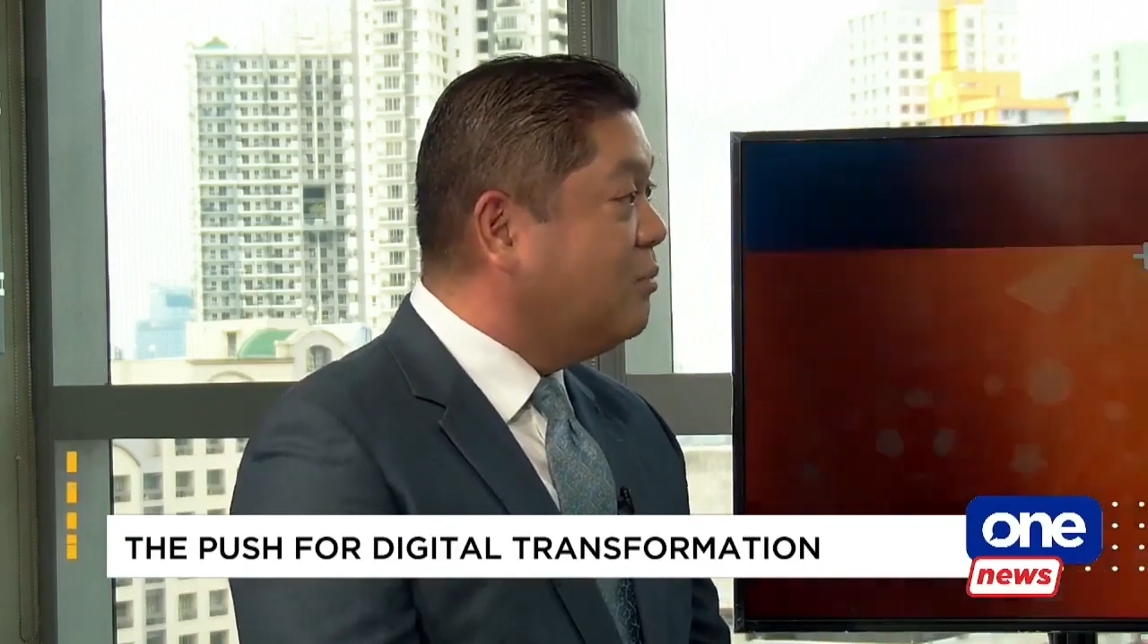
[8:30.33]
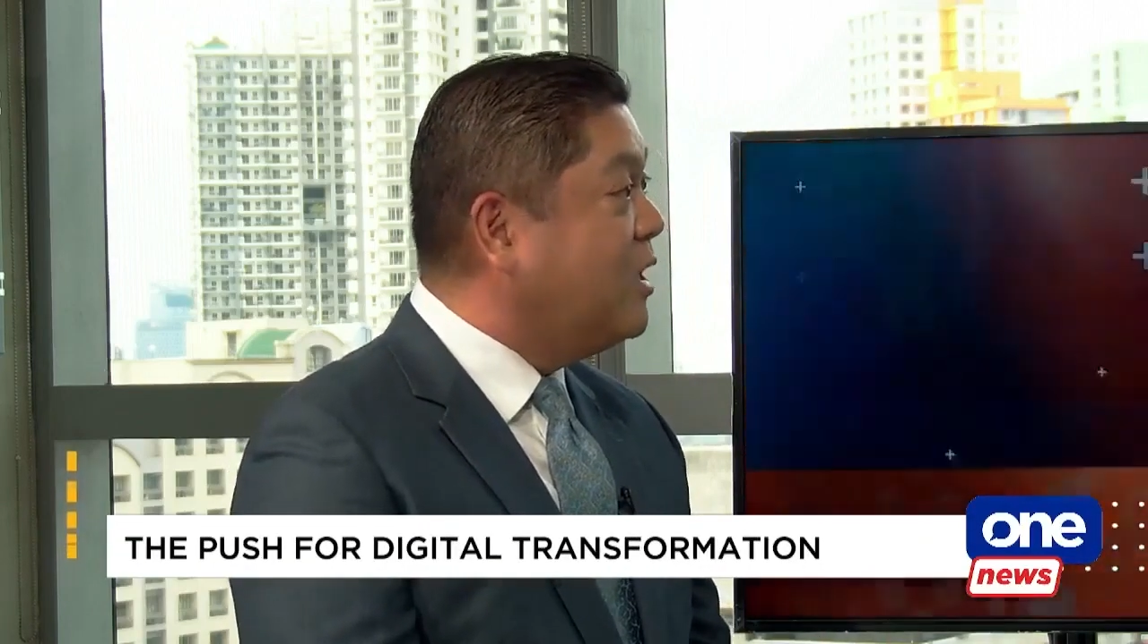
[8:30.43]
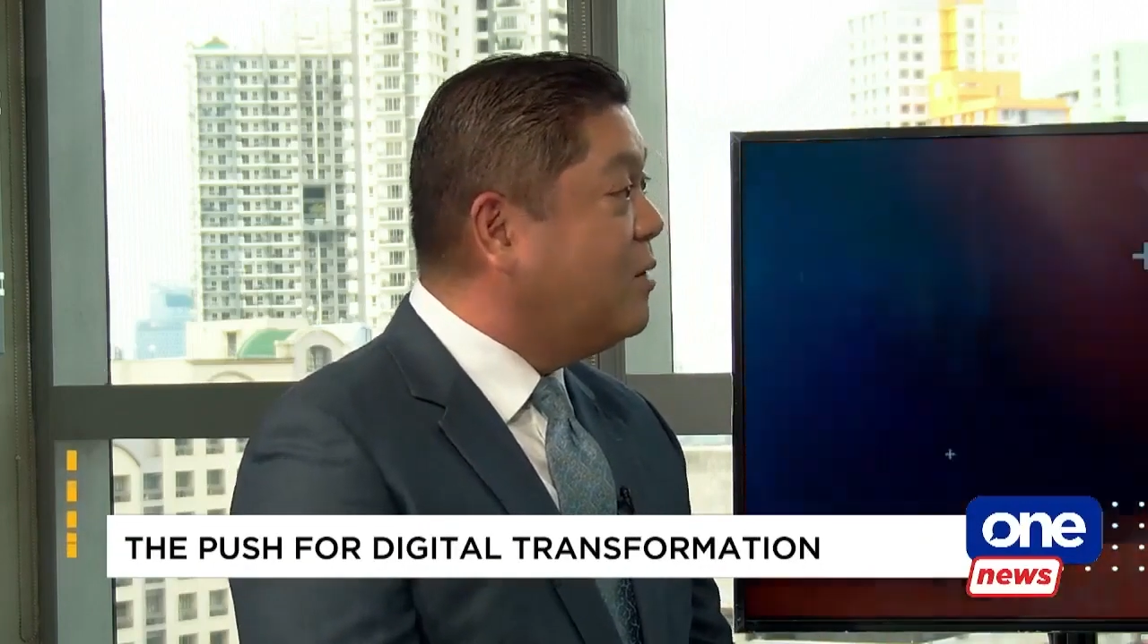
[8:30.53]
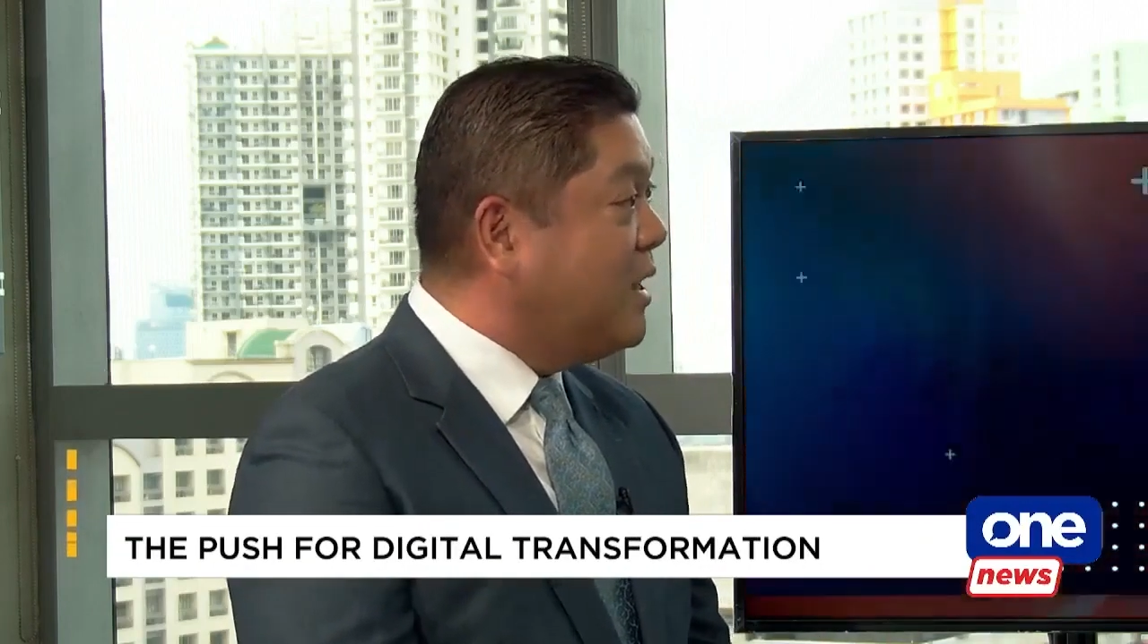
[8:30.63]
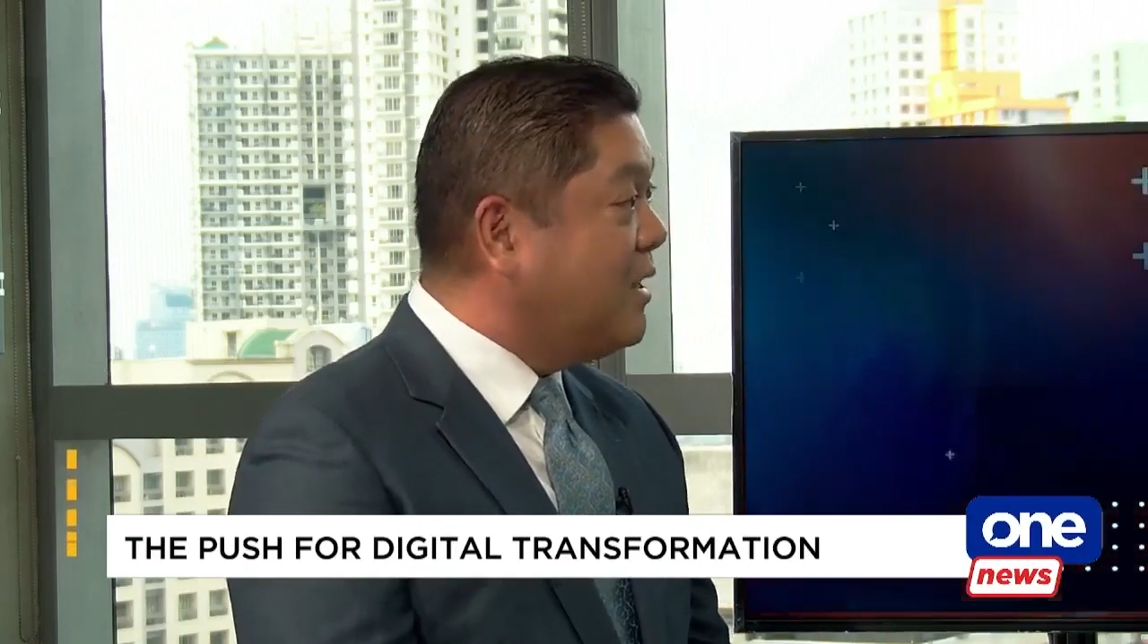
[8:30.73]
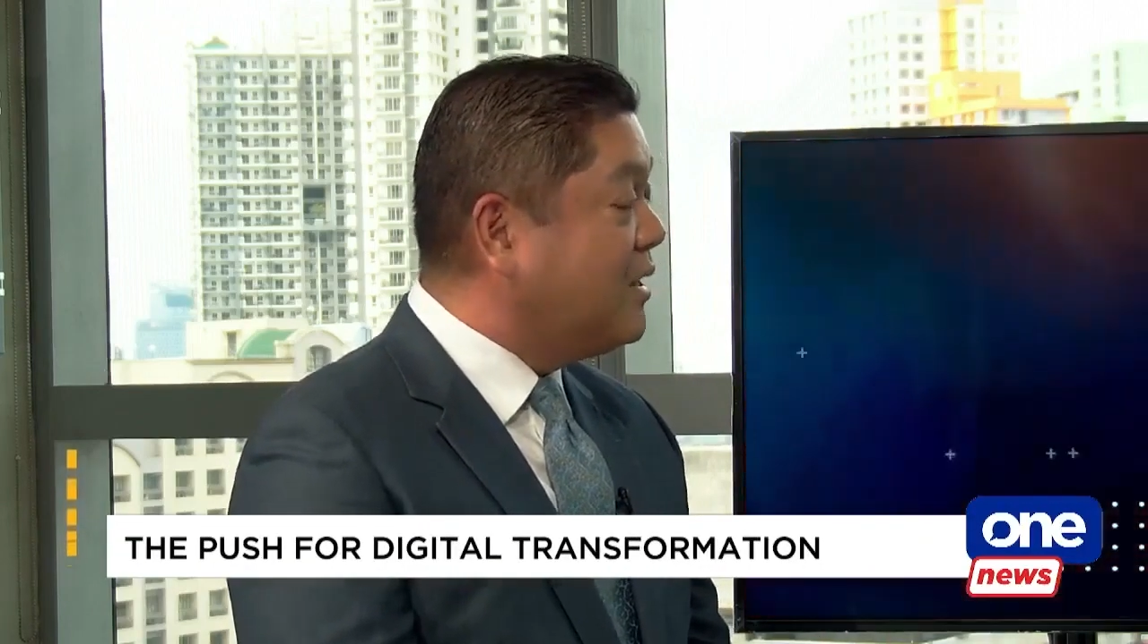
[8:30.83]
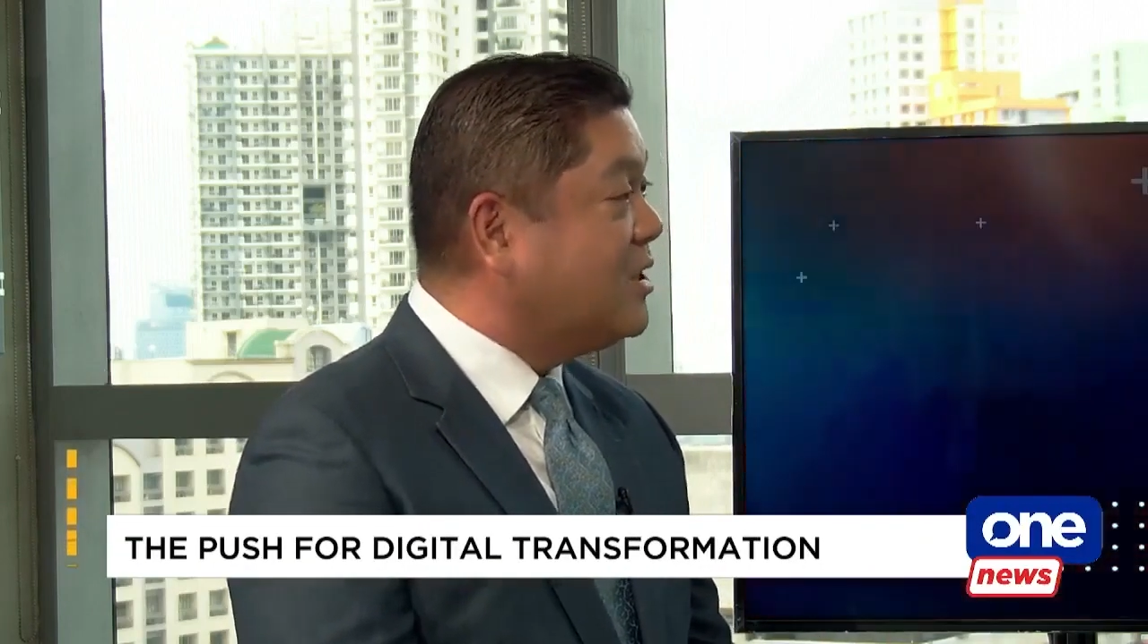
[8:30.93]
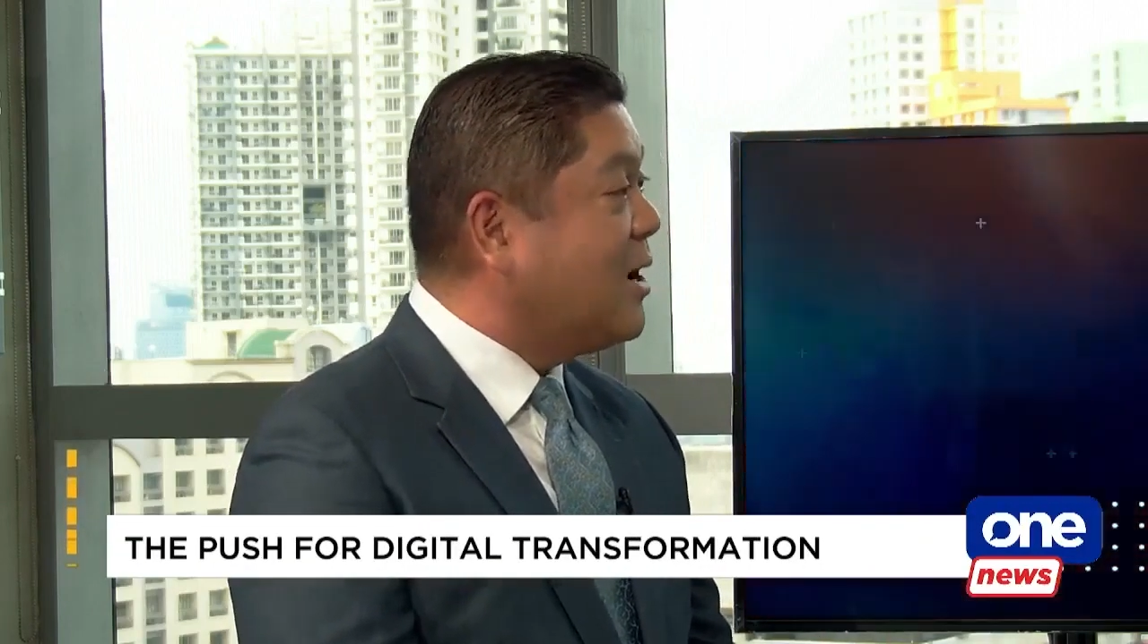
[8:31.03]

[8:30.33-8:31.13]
Pilipinas yes, yes.